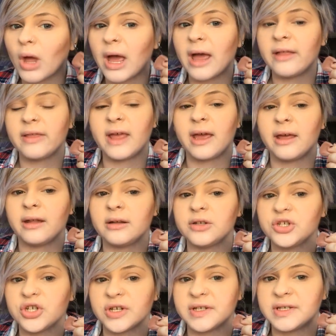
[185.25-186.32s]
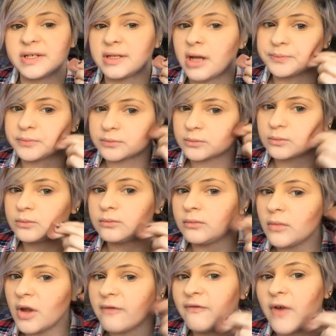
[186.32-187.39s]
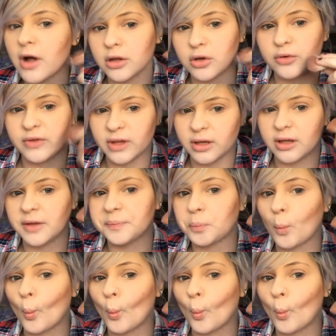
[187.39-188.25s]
and then just follow the